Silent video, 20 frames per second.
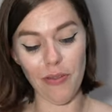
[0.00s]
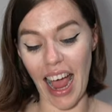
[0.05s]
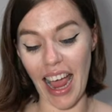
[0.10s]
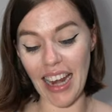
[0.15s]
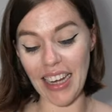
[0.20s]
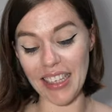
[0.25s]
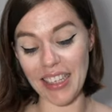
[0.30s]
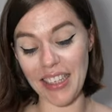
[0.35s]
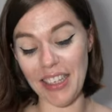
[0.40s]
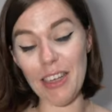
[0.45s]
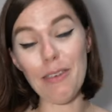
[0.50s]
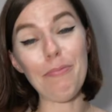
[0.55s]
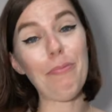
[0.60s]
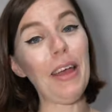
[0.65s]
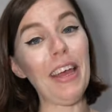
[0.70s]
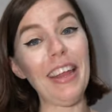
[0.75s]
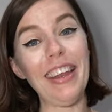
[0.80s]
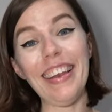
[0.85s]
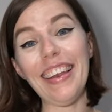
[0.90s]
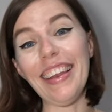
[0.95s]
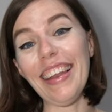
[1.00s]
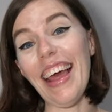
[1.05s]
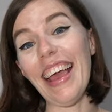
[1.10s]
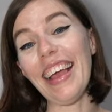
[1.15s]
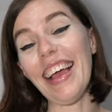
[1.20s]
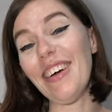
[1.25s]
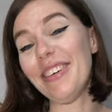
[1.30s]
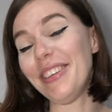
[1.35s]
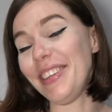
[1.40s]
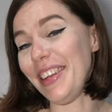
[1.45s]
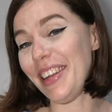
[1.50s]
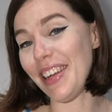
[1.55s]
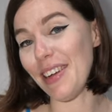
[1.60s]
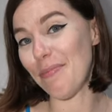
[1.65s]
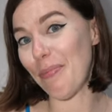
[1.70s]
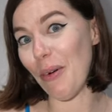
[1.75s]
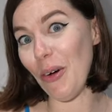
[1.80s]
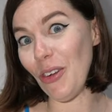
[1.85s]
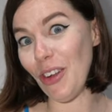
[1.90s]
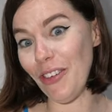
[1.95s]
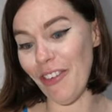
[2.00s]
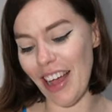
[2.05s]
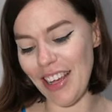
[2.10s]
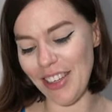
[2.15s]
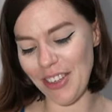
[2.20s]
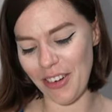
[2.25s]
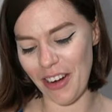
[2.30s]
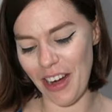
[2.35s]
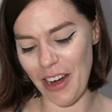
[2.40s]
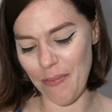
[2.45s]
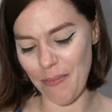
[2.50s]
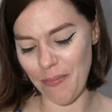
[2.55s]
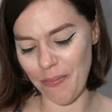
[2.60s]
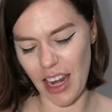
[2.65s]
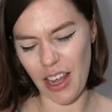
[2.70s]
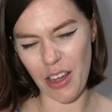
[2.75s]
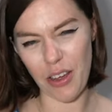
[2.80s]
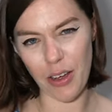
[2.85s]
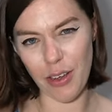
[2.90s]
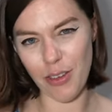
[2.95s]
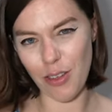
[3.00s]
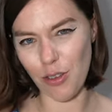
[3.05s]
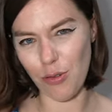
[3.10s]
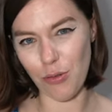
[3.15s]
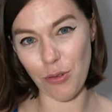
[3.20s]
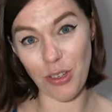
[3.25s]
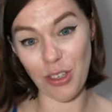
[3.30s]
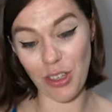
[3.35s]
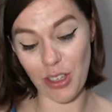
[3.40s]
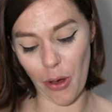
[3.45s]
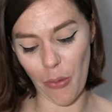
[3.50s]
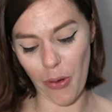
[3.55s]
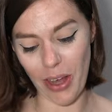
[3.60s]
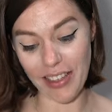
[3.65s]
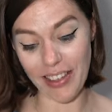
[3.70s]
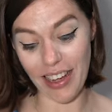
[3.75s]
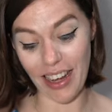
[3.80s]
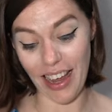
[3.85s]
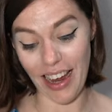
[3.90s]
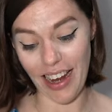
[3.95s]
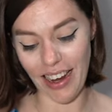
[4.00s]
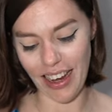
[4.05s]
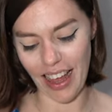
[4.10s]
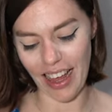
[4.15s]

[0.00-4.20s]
I just dip in like I was eating a bowl of ice cream and it goes through so easily.